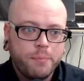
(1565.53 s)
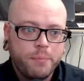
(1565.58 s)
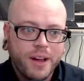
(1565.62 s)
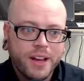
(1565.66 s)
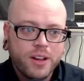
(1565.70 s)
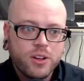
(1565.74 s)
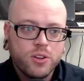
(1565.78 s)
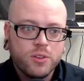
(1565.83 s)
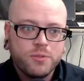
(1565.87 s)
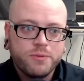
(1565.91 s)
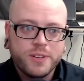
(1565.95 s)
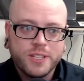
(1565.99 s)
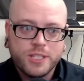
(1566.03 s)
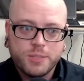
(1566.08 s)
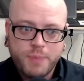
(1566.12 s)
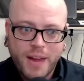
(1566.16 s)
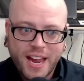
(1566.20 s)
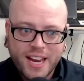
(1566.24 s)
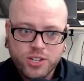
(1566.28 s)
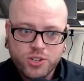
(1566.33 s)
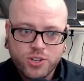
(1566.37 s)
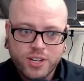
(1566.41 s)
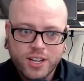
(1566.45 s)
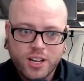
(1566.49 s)
Michael
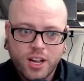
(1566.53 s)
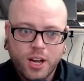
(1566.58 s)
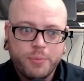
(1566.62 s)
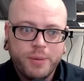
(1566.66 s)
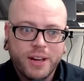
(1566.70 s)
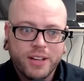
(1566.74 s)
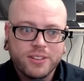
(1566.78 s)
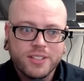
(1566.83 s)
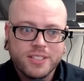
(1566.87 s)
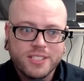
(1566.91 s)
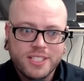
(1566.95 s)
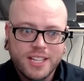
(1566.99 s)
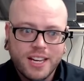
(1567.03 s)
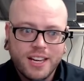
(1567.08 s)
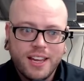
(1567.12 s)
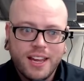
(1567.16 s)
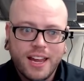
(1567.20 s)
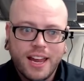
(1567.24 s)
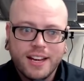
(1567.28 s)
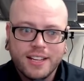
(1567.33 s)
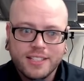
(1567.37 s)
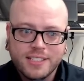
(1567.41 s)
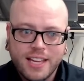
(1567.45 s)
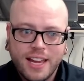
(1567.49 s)
Fitzpatrick, about the
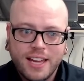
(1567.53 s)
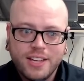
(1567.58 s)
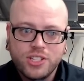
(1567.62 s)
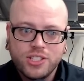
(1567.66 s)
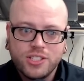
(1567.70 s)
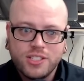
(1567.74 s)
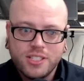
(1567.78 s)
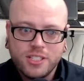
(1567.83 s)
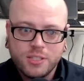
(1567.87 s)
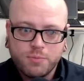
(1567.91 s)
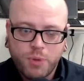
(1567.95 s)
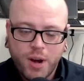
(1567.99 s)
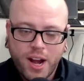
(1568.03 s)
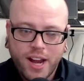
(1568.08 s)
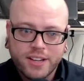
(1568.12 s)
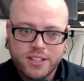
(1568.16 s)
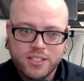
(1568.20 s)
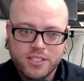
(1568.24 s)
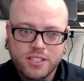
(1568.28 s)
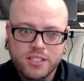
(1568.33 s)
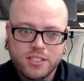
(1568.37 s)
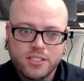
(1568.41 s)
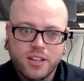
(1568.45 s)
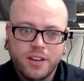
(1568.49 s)
city and its agency's
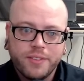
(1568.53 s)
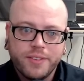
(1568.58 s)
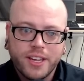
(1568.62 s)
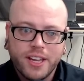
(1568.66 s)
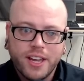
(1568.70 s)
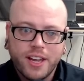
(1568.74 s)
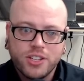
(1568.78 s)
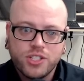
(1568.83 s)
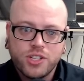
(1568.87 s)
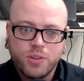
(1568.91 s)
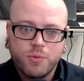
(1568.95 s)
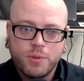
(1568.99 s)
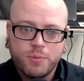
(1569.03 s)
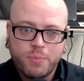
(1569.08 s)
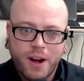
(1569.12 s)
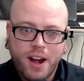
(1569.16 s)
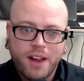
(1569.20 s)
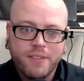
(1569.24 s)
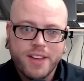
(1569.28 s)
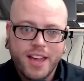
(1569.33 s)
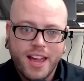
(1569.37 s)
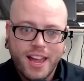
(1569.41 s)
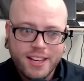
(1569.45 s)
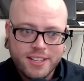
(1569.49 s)
practices of engaging with
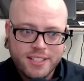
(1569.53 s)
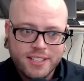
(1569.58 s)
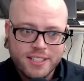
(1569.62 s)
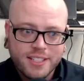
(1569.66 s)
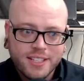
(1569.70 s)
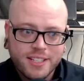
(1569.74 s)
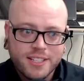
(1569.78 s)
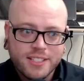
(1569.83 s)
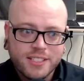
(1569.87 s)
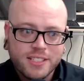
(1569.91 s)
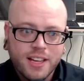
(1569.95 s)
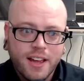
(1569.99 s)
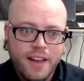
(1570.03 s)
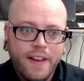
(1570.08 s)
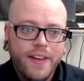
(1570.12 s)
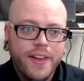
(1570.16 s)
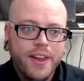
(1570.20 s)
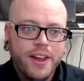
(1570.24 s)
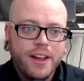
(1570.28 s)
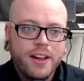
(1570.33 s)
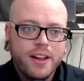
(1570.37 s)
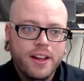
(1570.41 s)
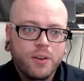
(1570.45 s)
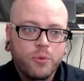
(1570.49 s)
private entities,
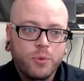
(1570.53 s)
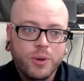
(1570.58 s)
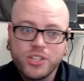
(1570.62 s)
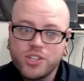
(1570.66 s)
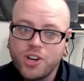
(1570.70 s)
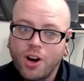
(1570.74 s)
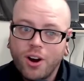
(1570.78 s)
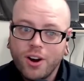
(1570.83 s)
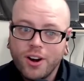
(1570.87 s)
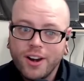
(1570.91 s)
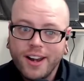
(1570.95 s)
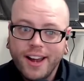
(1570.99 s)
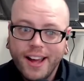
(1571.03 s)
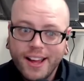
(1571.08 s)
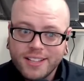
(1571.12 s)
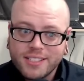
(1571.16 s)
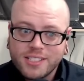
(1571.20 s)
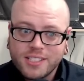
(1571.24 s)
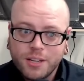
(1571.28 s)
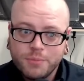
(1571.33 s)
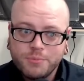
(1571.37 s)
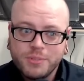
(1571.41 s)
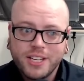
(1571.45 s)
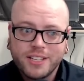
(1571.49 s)
which are not
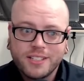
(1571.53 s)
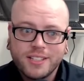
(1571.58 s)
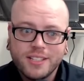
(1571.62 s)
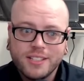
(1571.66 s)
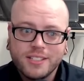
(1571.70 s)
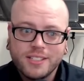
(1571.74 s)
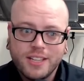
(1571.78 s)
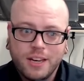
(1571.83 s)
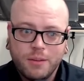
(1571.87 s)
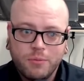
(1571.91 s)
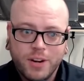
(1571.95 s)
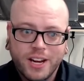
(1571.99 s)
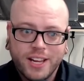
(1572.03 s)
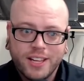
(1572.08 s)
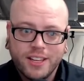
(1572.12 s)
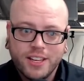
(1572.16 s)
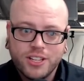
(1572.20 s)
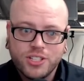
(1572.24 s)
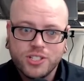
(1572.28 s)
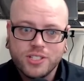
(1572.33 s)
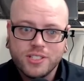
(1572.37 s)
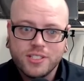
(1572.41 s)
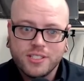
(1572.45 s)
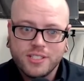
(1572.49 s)
subject to the same
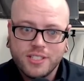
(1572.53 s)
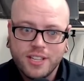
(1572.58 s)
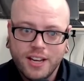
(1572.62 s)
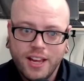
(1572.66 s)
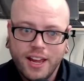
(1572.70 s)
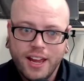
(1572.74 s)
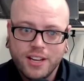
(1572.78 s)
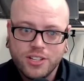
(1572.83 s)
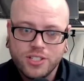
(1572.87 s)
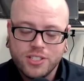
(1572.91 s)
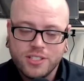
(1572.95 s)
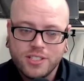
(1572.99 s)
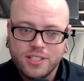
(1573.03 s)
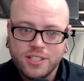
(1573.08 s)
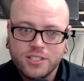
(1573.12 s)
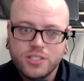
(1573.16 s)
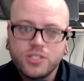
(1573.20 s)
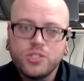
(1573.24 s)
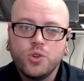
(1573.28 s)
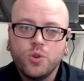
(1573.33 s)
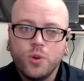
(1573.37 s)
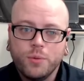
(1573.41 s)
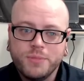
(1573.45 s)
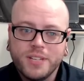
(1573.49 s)
regulations as city
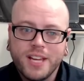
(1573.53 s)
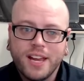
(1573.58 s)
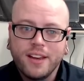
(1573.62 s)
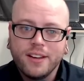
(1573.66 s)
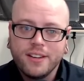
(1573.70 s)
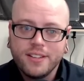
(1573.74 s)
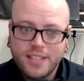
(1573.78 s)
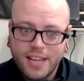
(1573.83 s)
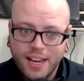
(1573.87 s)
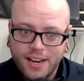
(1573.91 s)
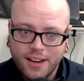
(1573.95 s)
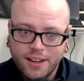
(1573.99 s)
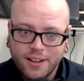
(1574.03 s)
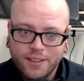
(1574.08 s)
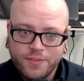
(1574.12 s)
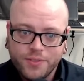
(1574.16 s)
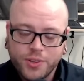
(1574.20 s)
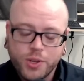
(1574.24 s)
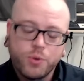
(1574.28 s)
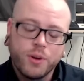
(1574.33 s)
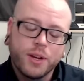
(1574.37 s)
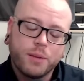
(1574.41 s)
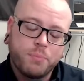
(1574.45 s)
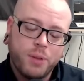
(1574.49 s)
agencies, to obtain data.
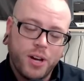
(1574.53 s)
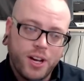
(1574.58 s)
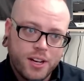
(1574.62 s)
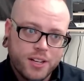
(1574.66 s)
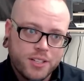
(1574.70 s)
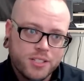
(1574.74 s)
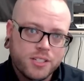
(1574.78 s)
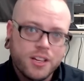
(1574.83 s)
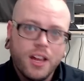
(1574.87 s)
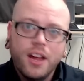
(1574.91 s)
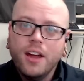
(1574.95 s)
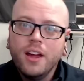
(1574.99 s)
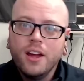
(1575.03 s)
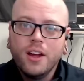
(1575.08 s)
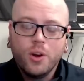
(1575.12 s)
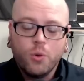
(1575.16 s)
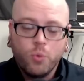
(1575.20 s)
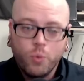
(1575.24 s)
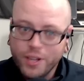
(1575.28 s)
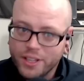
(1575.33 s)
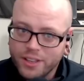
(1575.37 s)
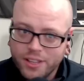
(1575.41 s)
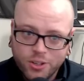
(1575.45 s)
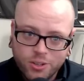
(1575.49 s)
Quick pause.
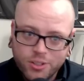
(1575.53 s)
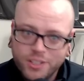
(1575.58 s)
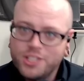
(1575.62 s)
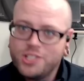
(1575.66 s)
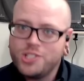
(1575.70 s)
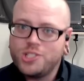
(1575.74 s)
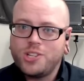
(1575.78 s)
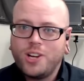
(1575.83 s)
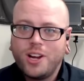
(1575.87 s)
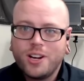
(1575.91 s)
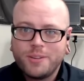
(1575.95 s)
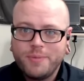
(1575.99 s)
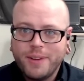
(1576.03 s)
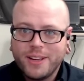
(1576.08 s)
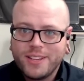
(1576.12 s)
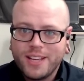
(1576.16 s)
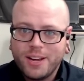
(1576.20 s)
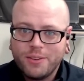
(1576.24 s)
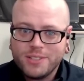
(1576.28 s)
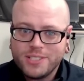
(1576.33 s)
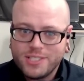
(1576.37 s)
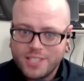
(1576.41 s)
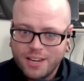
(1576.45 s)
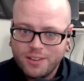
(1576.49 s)
We literally just talked about
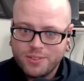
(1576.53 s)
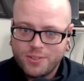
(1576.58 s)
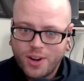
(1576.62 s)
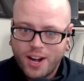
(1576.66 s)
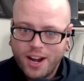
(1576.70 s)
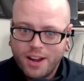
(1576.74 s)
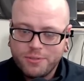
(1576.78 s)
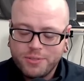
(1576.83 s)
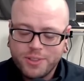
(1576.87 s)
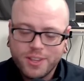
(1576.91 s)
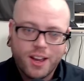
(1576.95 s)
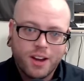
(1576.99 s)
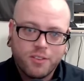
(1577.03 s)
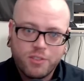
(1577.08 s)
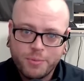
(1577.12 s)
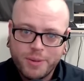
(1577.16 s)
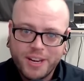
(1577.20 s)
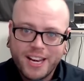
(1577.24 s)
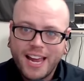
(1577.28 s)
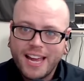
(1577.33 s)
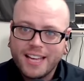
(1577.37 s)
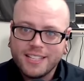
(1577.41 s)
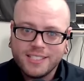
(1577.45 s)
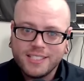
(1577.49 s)
that with SafeGraph. The
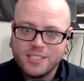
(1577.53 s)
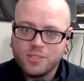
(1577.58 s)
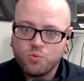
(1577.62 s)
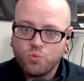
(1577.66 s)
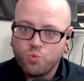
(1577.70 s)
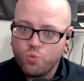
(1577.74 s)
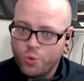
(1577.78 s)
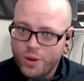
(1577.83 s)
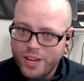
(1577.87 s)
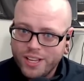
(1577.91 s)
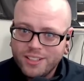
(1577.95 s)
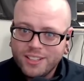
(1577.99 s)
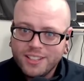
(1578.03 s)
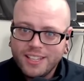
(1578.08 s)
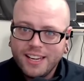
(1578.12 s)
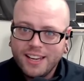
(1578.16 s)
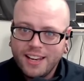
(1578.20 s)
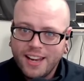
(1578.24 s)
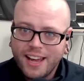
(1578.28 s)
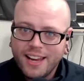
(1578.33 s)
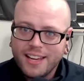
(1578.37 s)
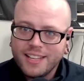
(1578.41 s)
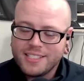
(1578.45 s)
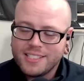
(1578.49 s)
government has this really
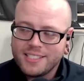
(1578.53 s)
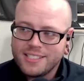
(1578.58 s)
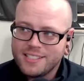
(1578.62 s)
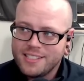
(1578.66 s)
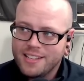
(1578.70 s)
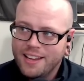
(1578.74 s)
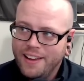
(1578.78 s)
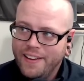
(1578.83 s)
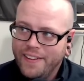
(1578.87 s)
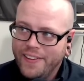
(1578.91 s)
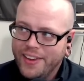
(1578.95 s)
nice,